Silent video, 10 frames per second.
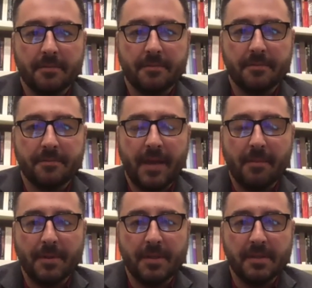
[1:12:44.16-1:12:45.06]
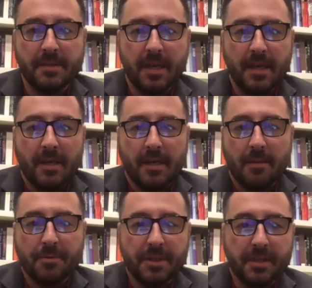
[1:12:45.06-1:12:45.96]
families,
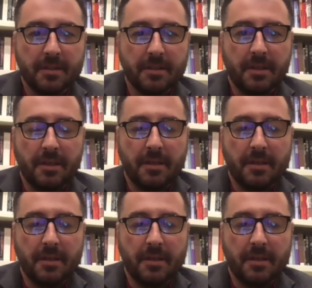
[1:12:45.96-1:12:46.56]
particularly